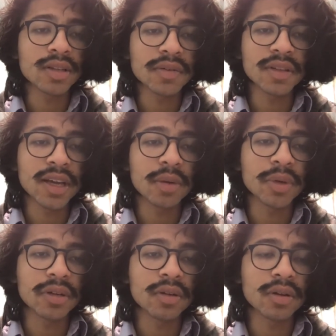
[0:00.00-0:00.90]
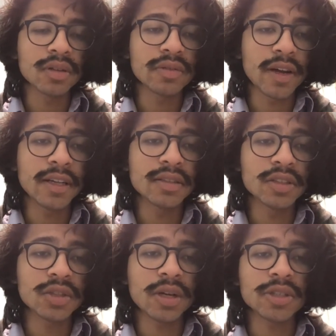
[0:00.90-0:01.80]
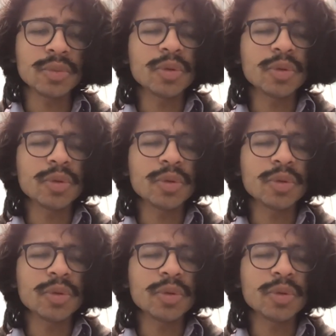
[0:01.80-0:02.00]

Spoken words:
definitely helping along in the financing strategy,